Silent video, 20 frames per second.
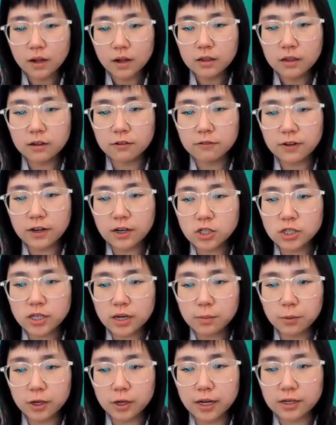LEVAIR
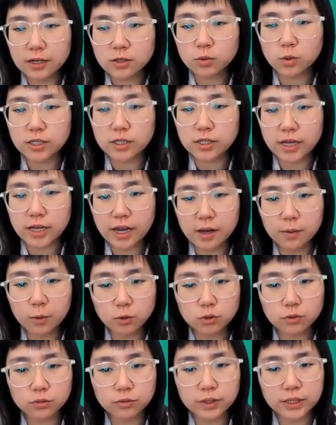Stabilize was able
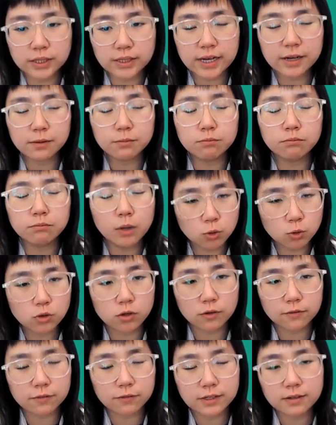to retain most
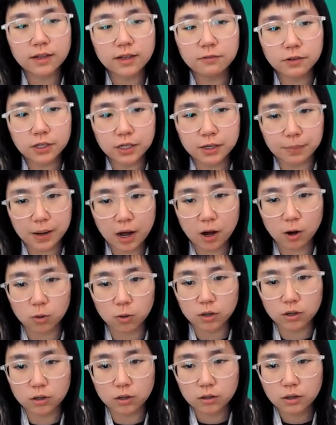of its leavening
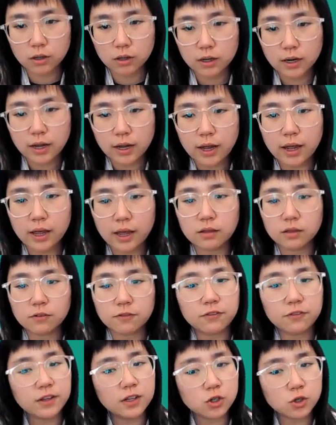power, and the
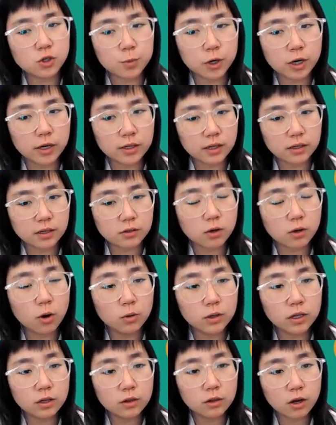finished product
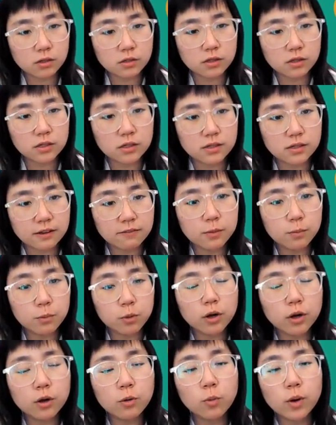only lost
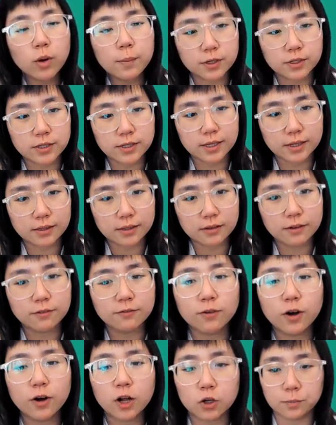7.1% in
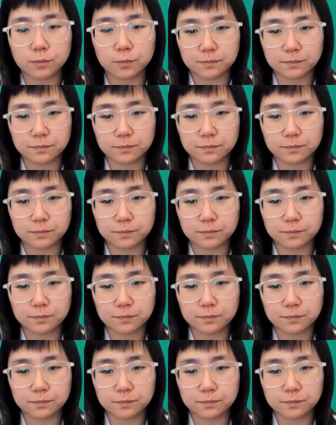volume.